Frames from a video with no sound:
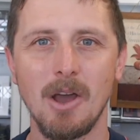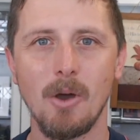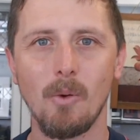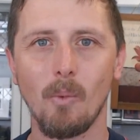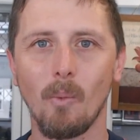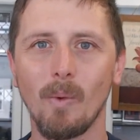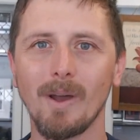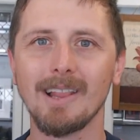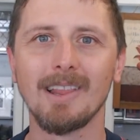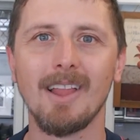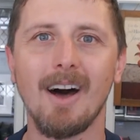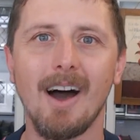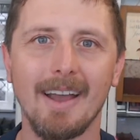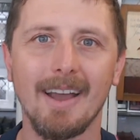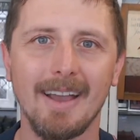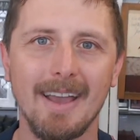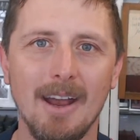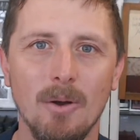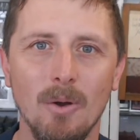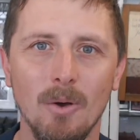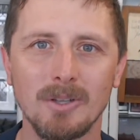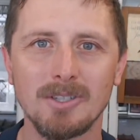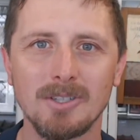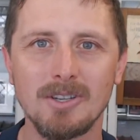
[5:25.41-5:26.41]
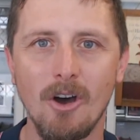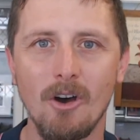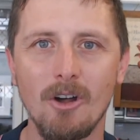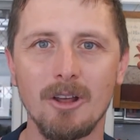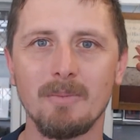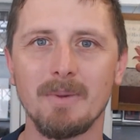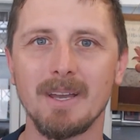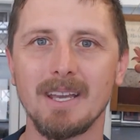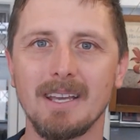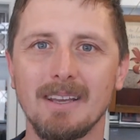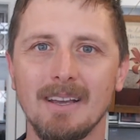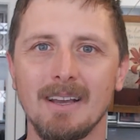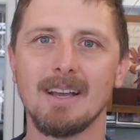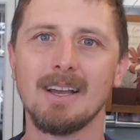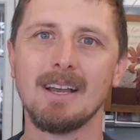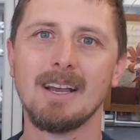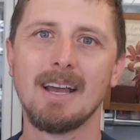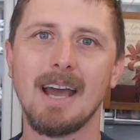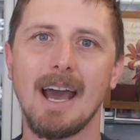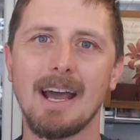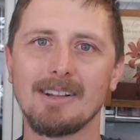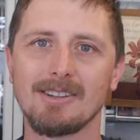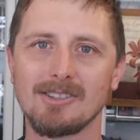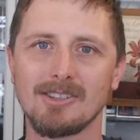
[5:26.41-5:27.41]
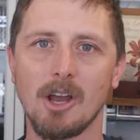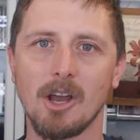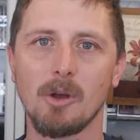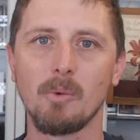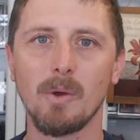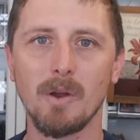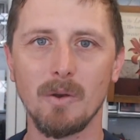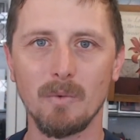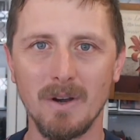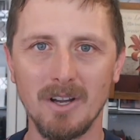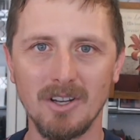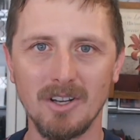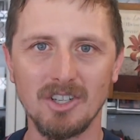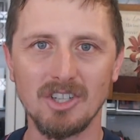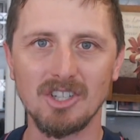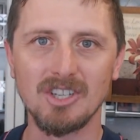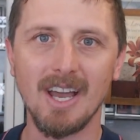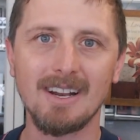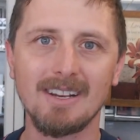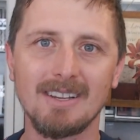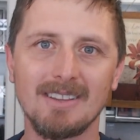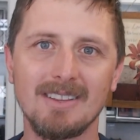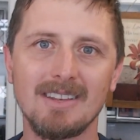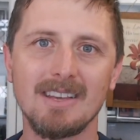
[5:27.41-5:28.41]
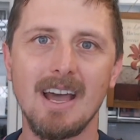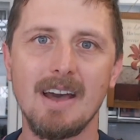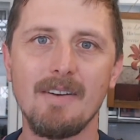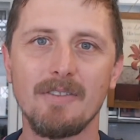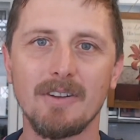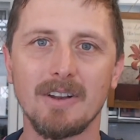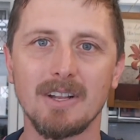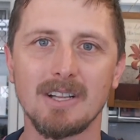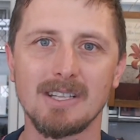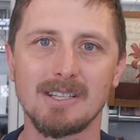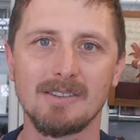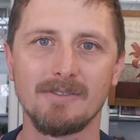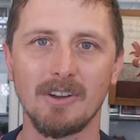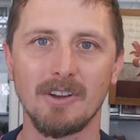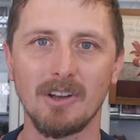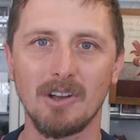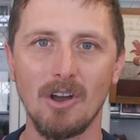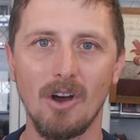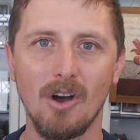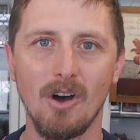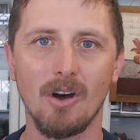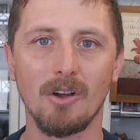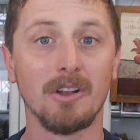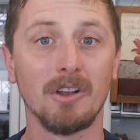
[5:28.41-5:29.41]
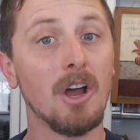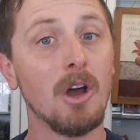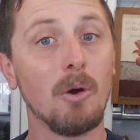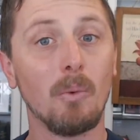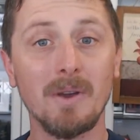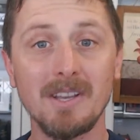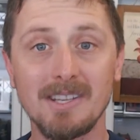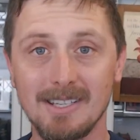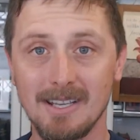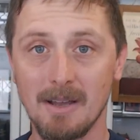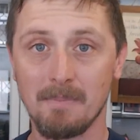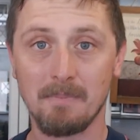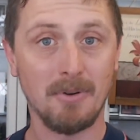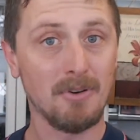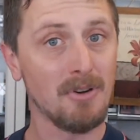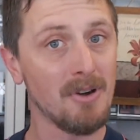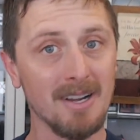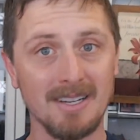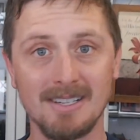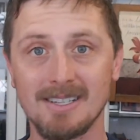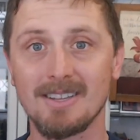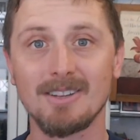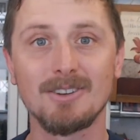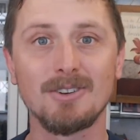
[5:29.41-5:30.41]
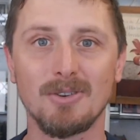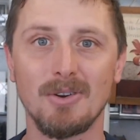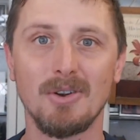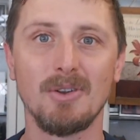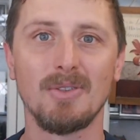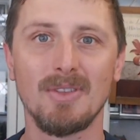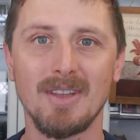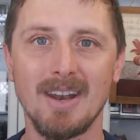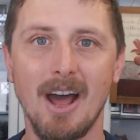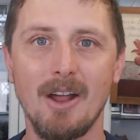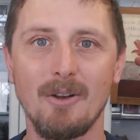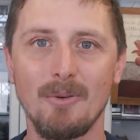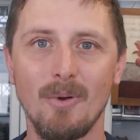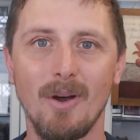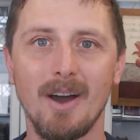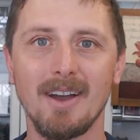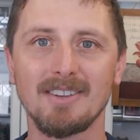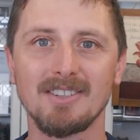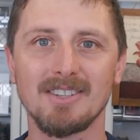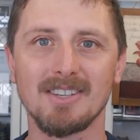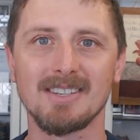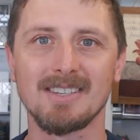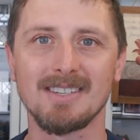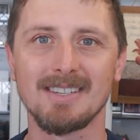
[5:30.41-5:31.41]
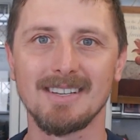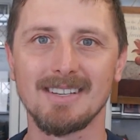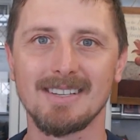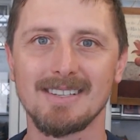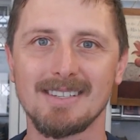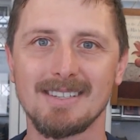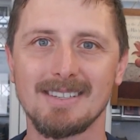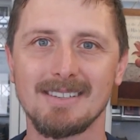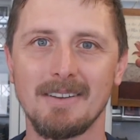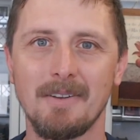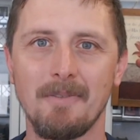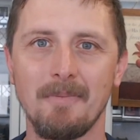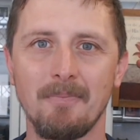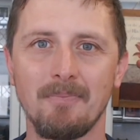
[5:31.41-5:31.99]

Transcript: We like our autonomy, and so we reject the evidence for God. We suppress the truth in unrighteousness.